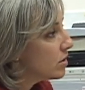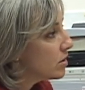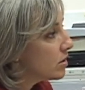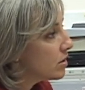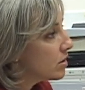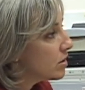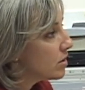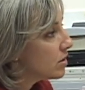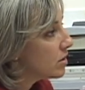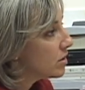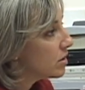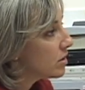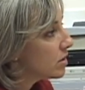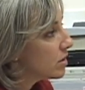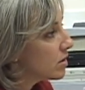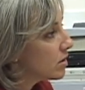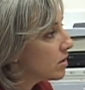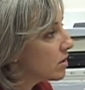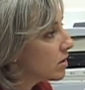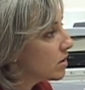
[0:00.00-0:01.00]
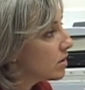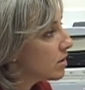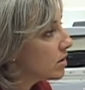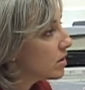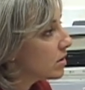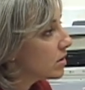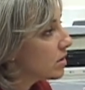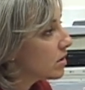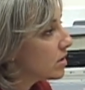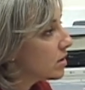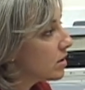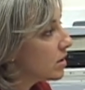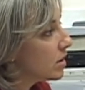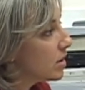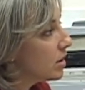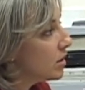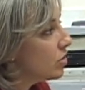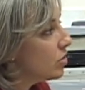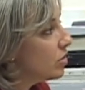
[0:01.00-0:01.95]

youth and teens, kind of?